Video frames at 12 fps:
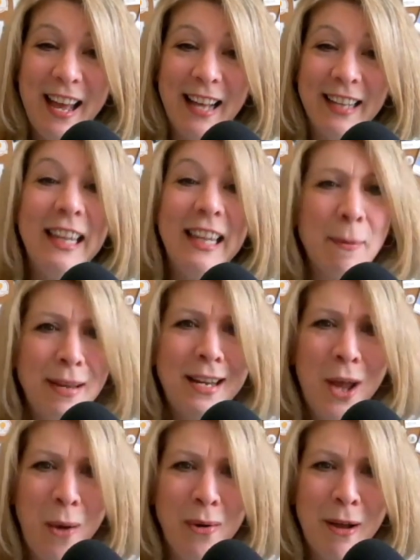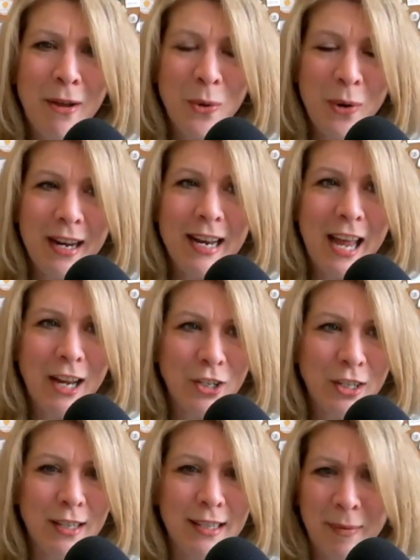And let me know about your
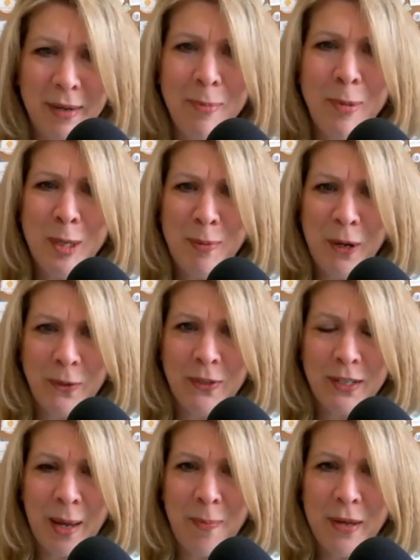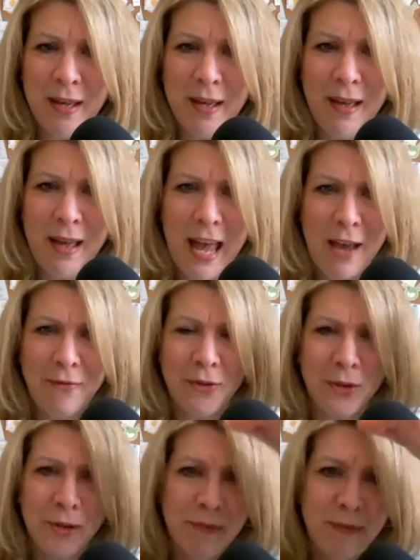connections. I'm going a post up
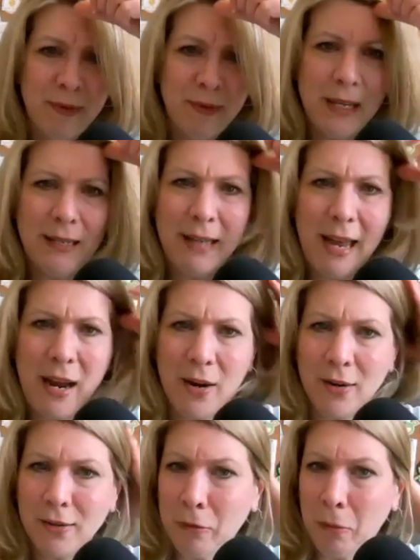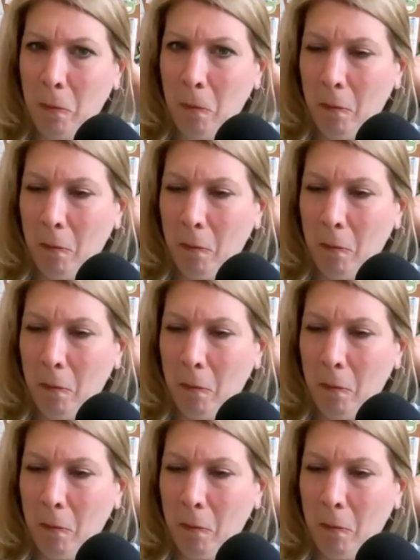after this airs